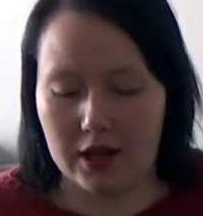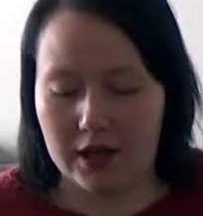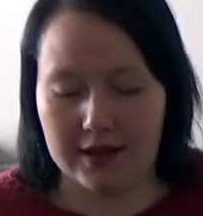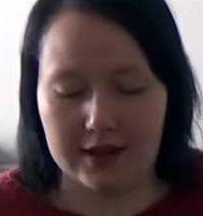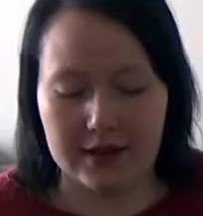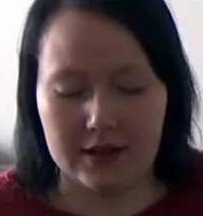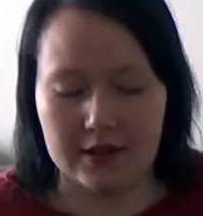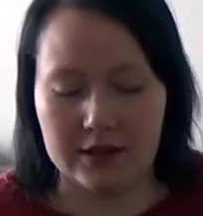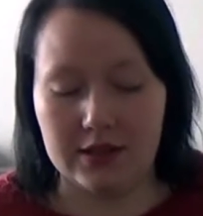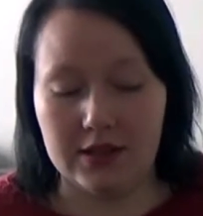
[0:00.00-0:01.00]

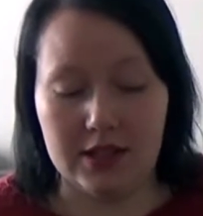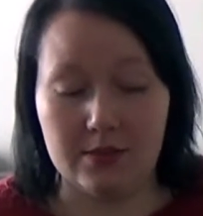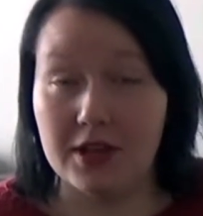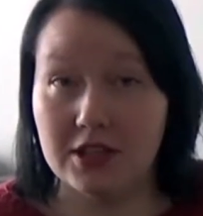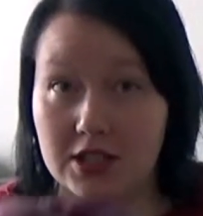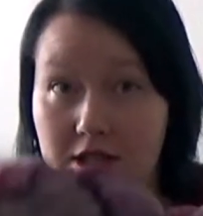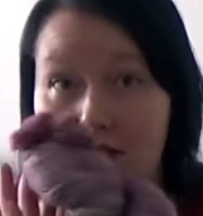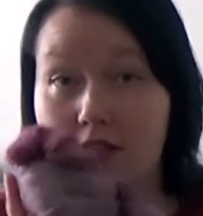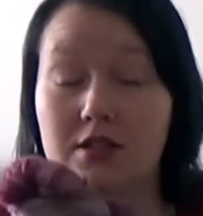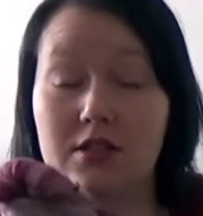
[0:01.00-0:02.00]
and it matches
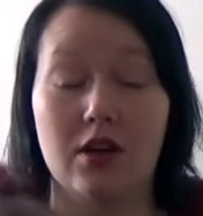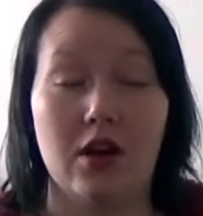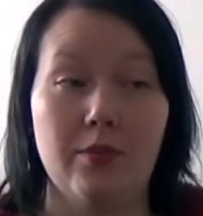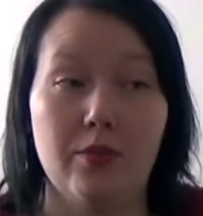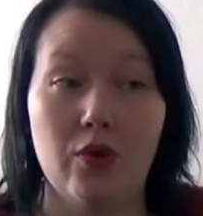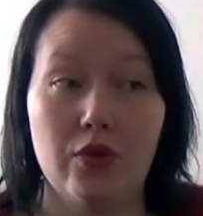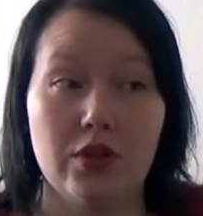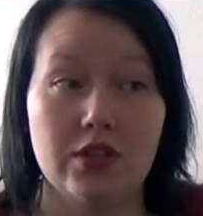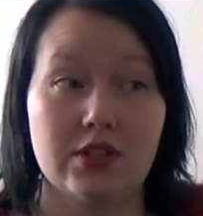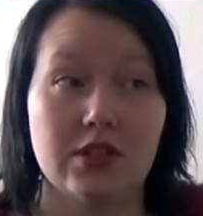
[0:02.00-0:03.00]
this. I bought
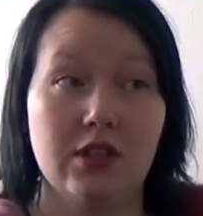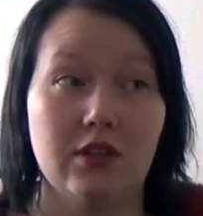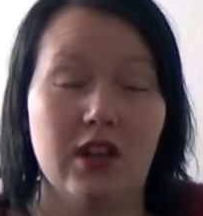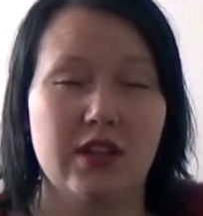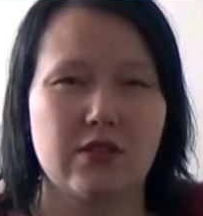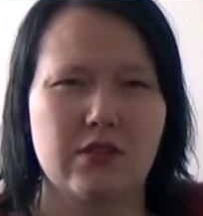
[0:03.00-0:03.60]
this like